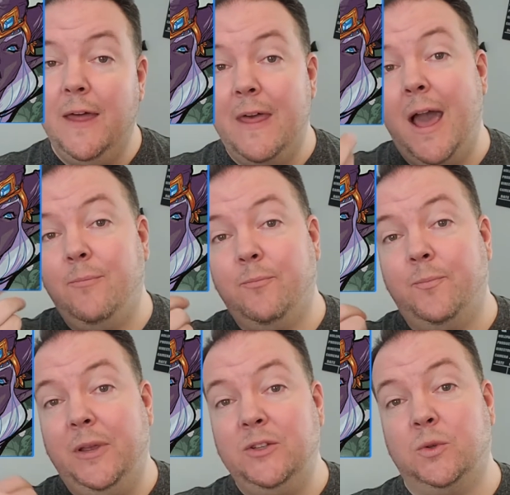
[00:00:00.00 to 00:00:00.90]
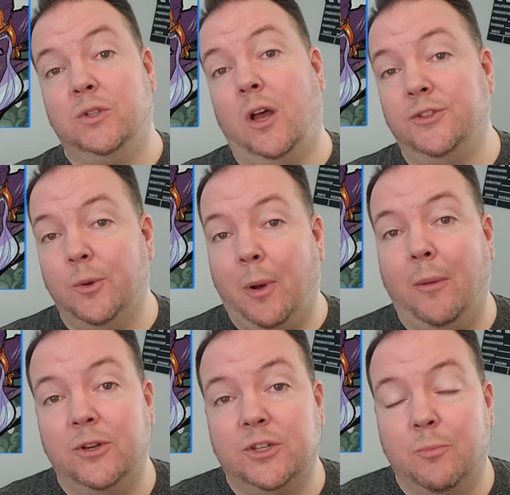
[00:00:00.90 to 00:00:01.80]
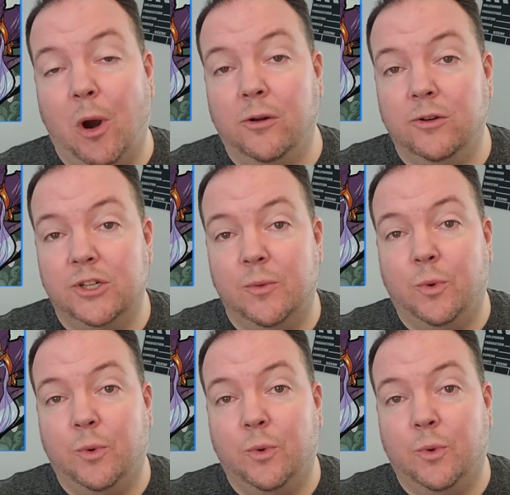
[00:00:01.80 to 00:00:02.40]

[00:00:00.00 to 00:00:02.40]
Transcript: And that piece was also published in partnership